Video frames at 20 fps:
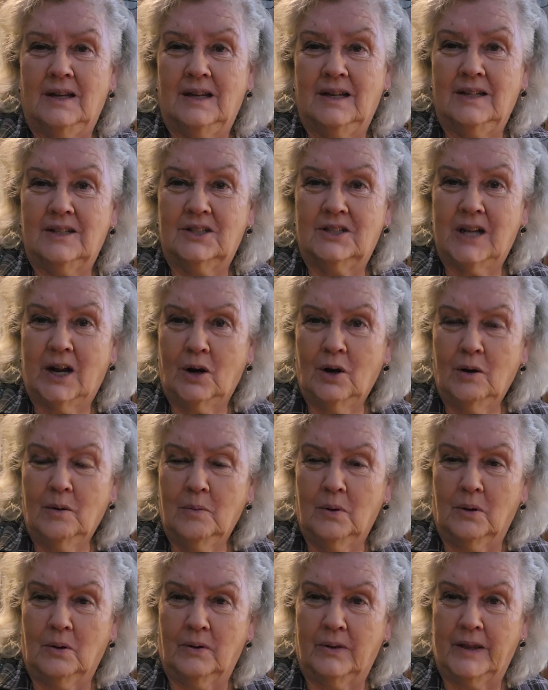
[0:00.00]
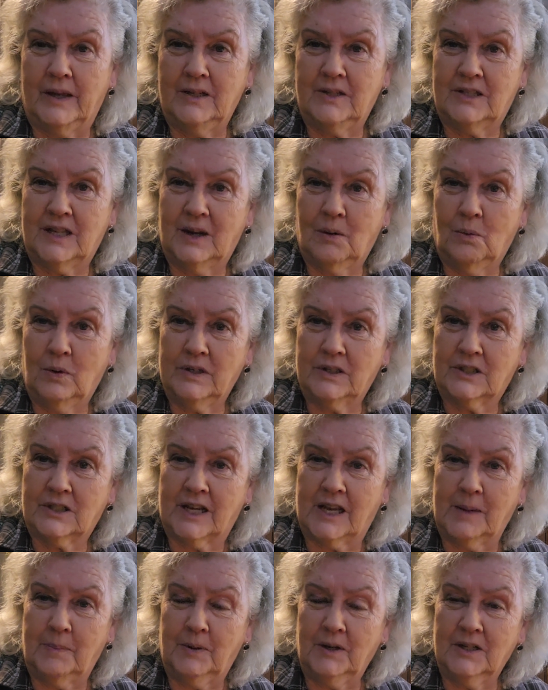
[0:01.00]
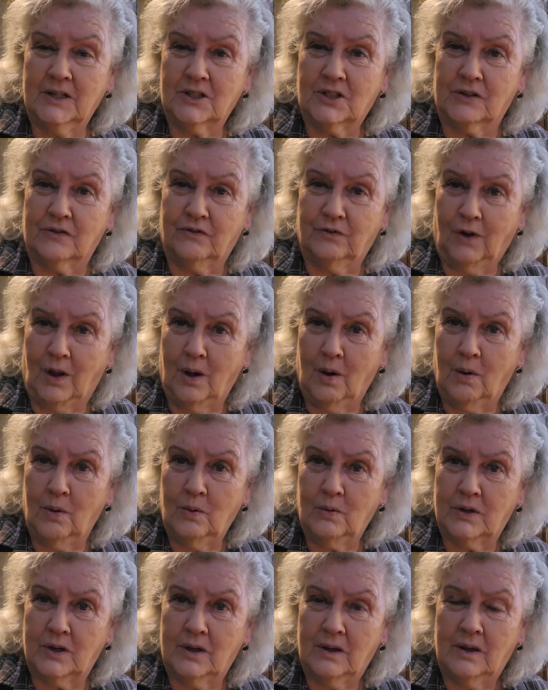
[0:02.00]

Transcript: And it's terrible. But is that what's keeping us afloat?